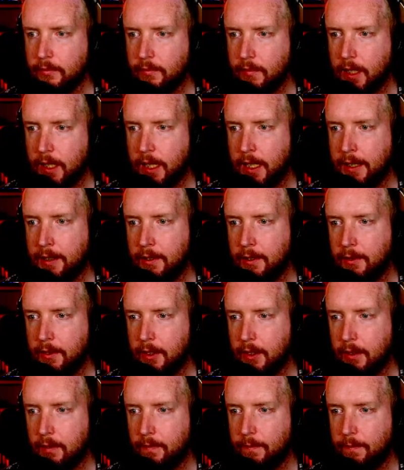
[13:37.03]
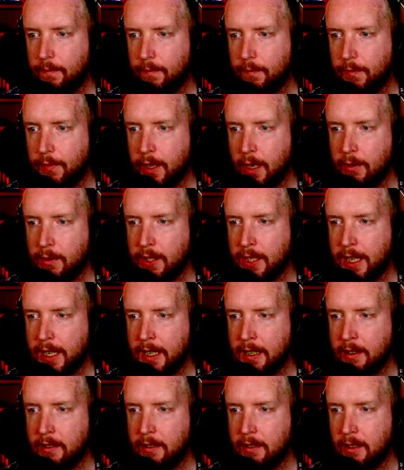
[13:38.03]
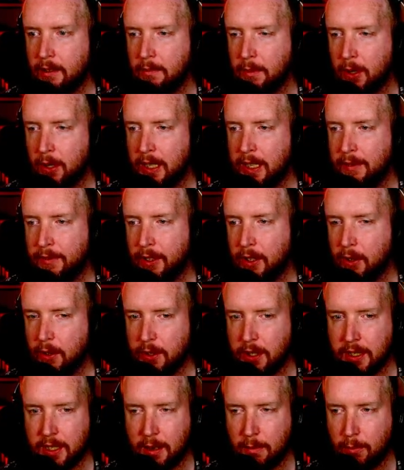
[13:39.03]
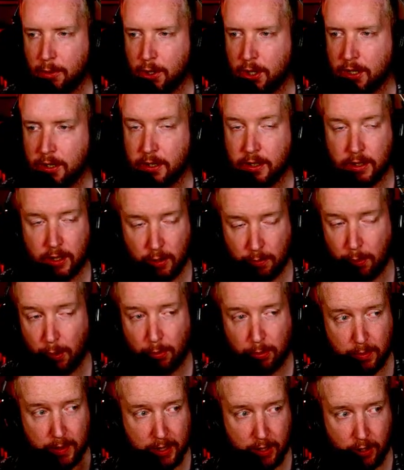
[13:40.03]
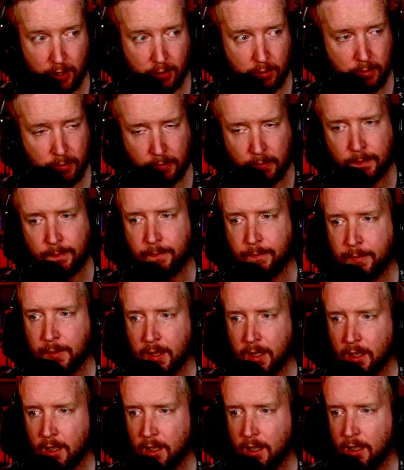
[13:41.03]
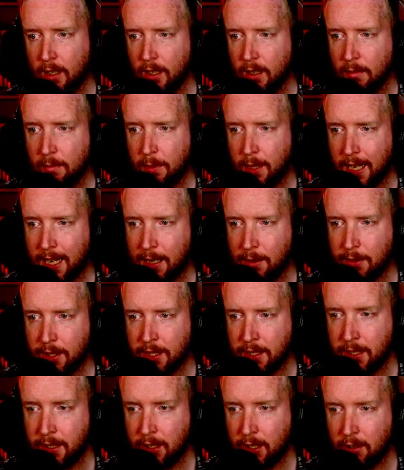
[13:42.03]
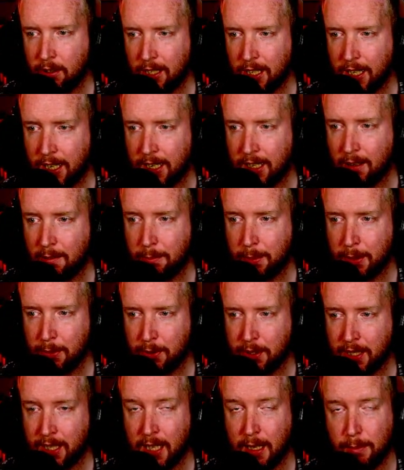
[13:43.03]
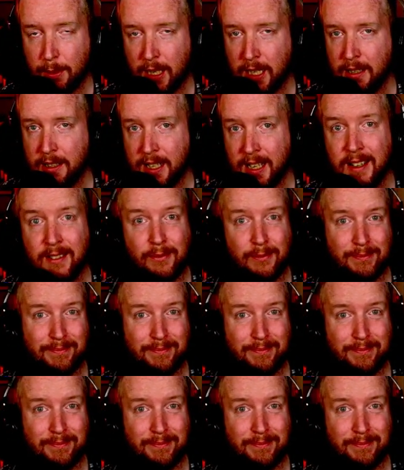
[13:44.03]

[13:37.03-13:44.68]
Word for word: And those saying you might live in hotter temperatures, you probably do. But houses in the UK are built to keep heat in.